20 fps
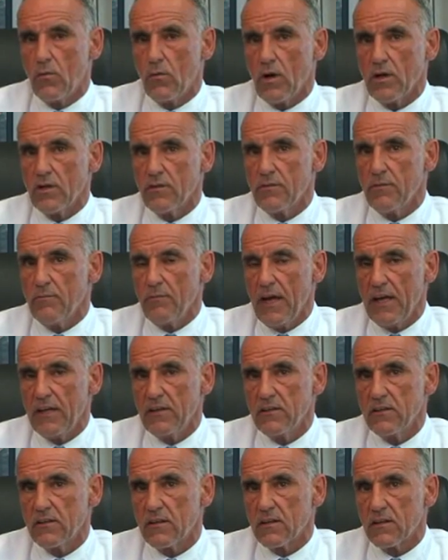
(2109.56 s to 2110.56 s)
One of the
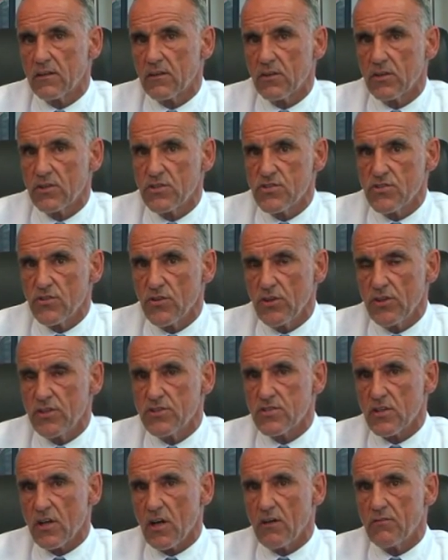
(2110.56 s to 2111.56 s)
main
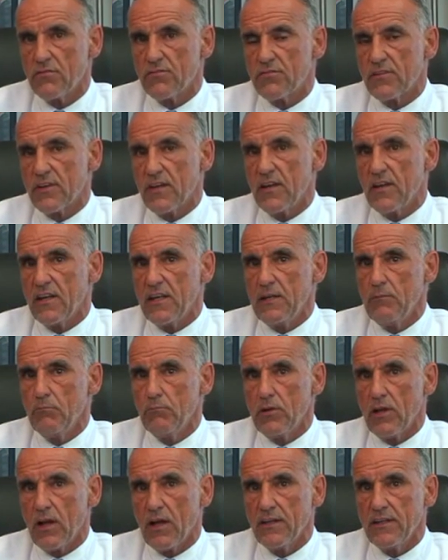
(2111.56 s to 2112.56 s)
concerns of
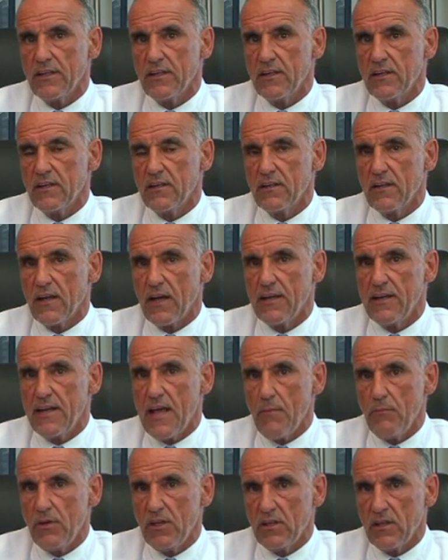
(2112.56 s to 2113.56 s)
implanting a
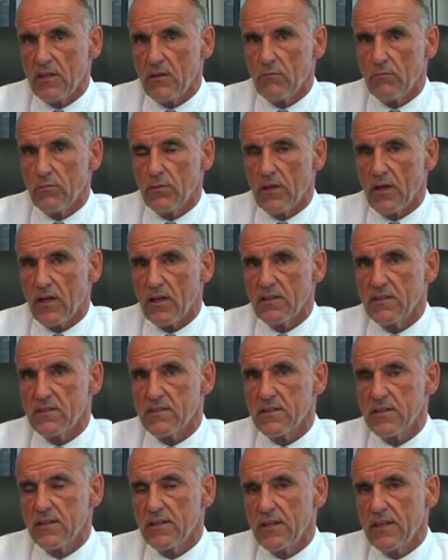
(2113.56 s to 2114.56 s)
dynamic
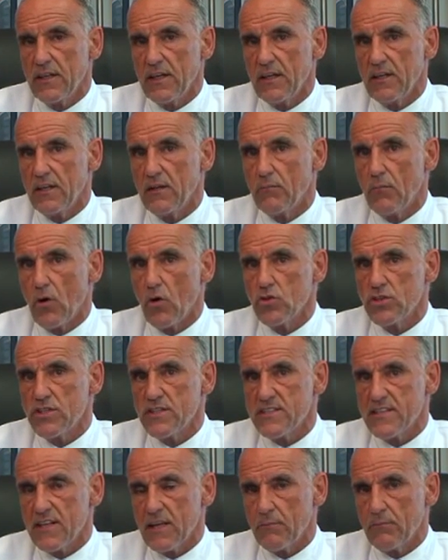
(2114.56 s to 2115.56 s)
implant in a
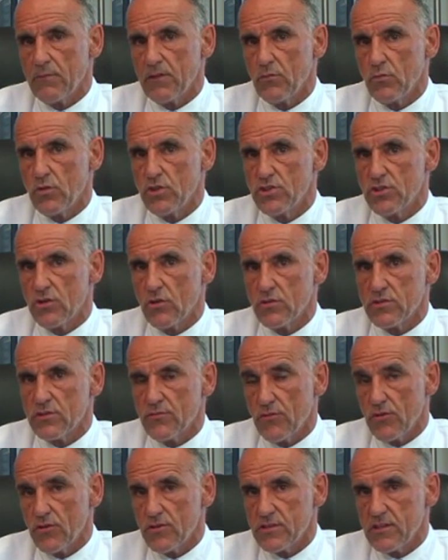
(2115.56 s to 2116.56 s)
motion segment which shows
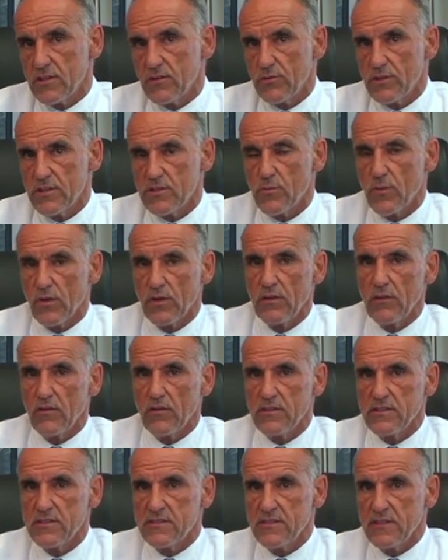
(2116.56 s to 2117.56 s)
a first-degree
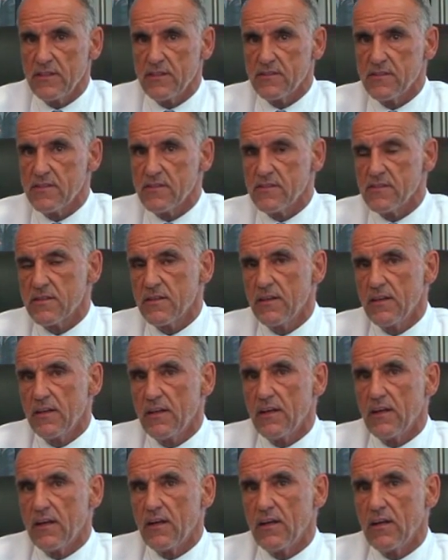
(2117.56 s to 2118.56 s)
spondylolisthesis
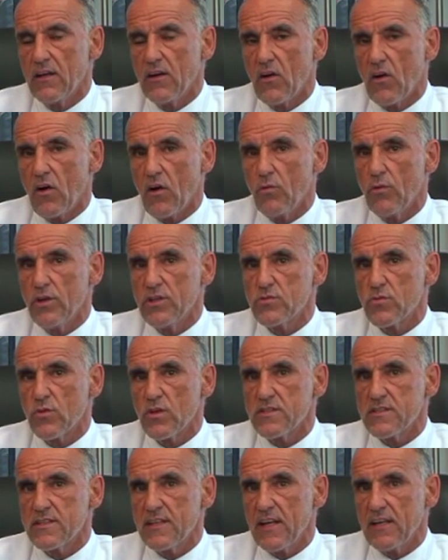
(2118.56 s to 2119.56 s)
always
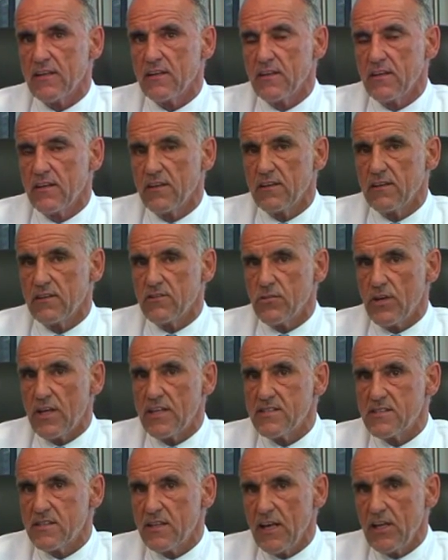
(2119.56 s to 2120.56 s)
was that the
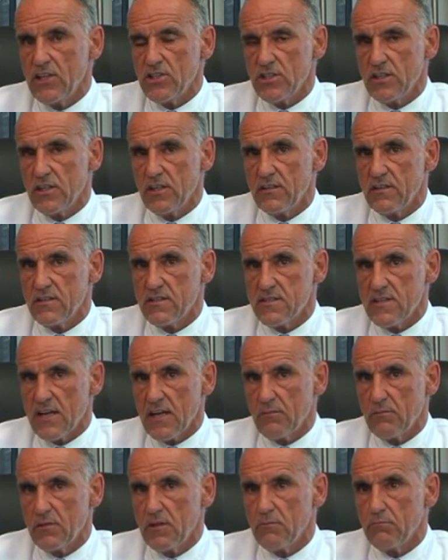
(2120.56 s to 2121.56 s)
translation in this
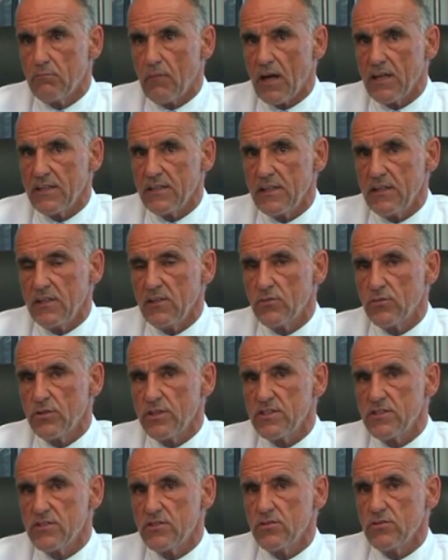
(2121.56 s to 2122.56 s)
segment might
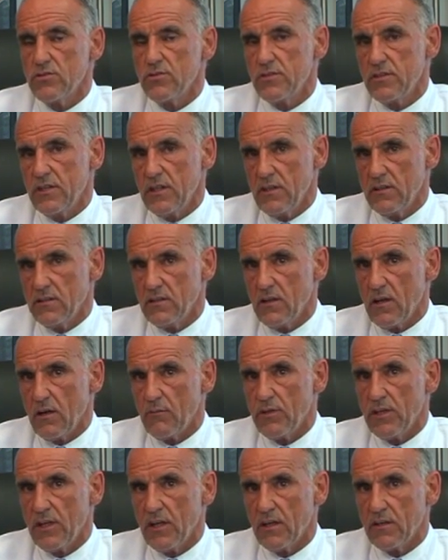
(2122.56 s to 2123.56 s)
increase due to the
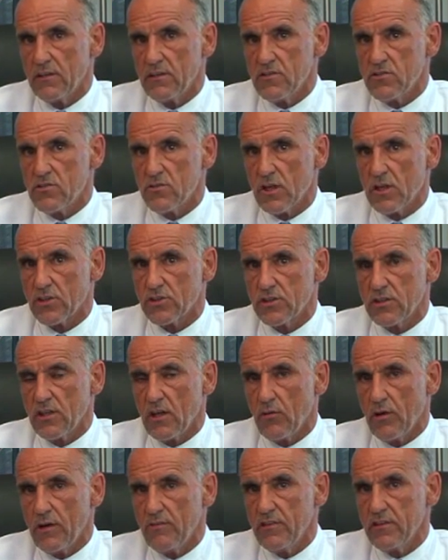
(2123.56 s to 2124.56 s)
interlaminar destruction.
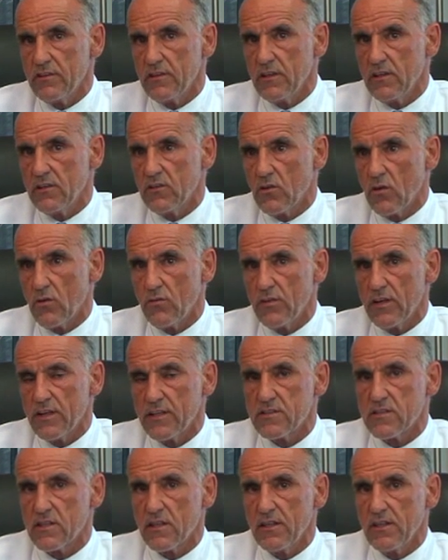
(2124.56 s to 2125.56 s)
However, the
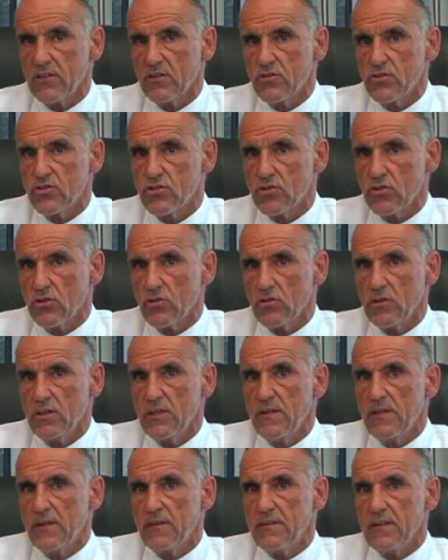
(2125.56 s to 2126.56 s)
Coflex study could
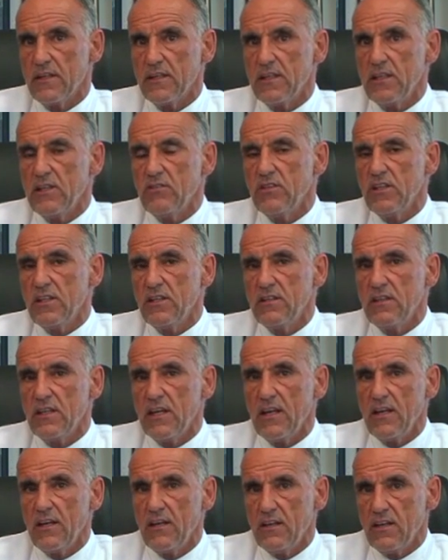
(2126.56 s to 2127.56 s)
show that even in
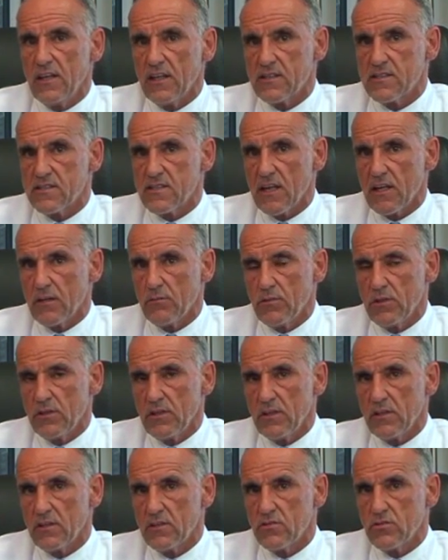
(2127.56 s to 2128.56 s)
the index
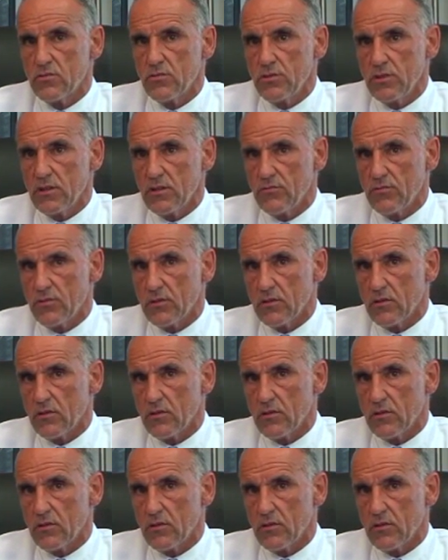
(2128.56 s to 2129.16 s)
segment in a 2-year